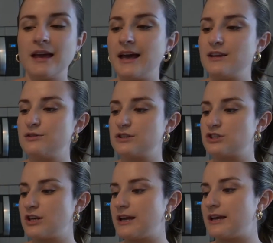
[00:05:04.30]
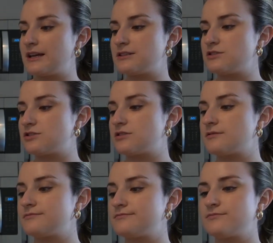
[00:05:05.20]
and you can change
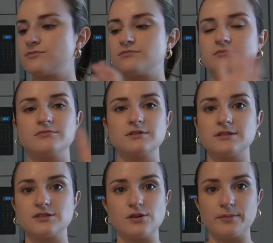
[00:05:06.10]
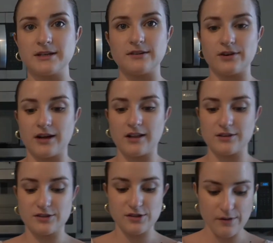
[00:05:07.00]
to so many different
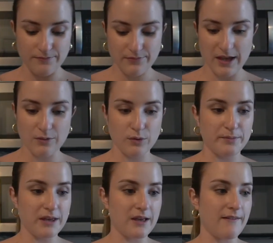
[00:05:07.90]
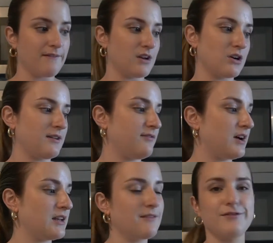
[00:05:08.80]
colors, so that will be very
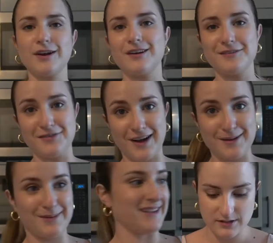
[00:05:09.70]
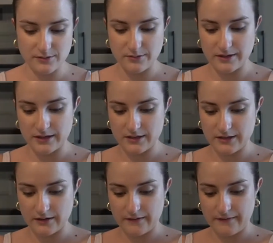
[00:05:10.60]
fun, very vibey. Let's see what we got in here.